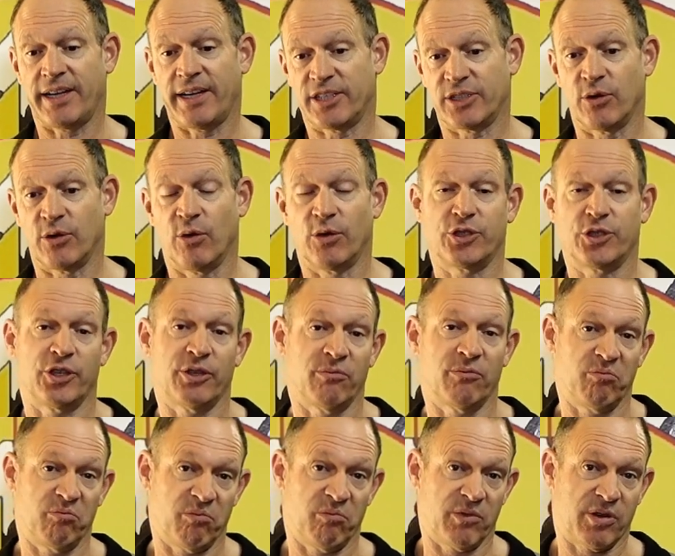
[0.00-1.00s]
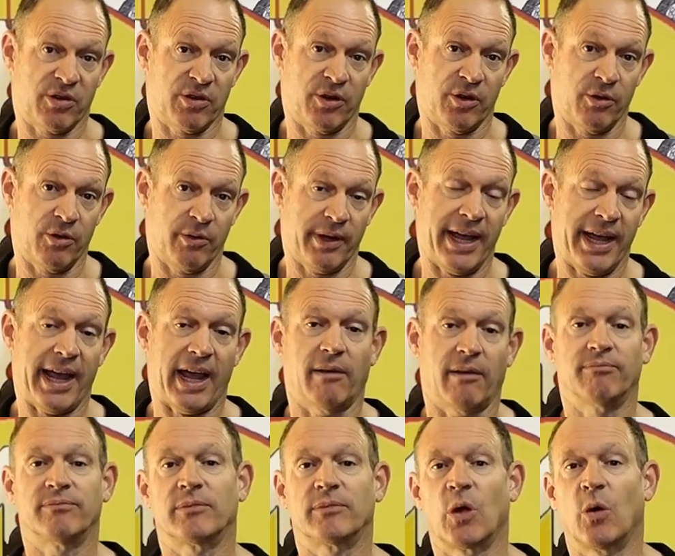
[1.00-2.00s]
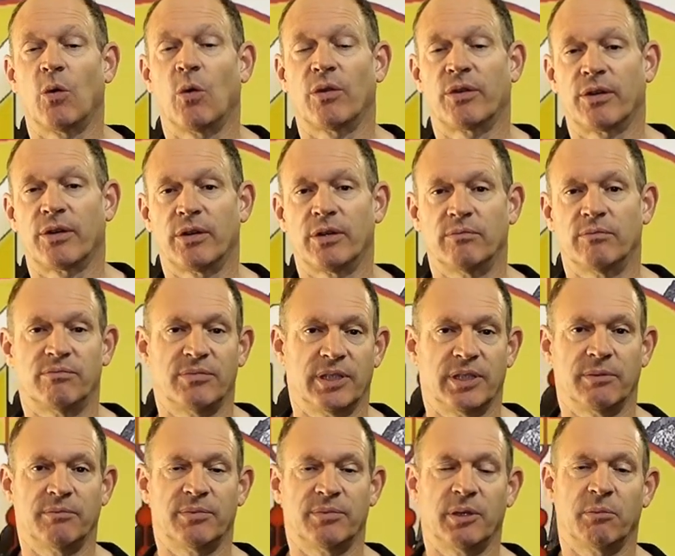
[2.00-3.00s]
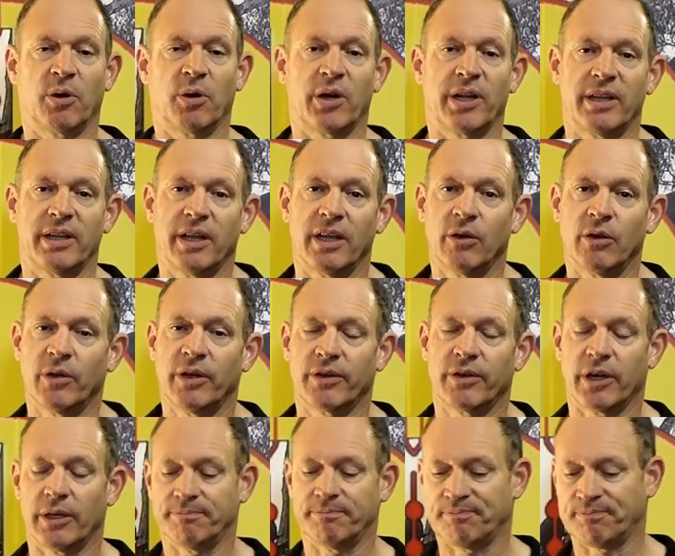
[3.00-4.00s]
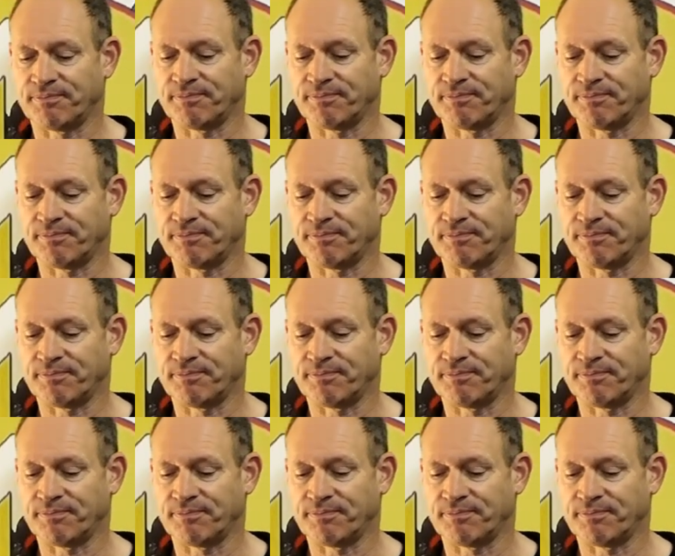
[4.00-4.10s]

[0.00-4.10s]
distortion through air or through the, the body that you're looking through.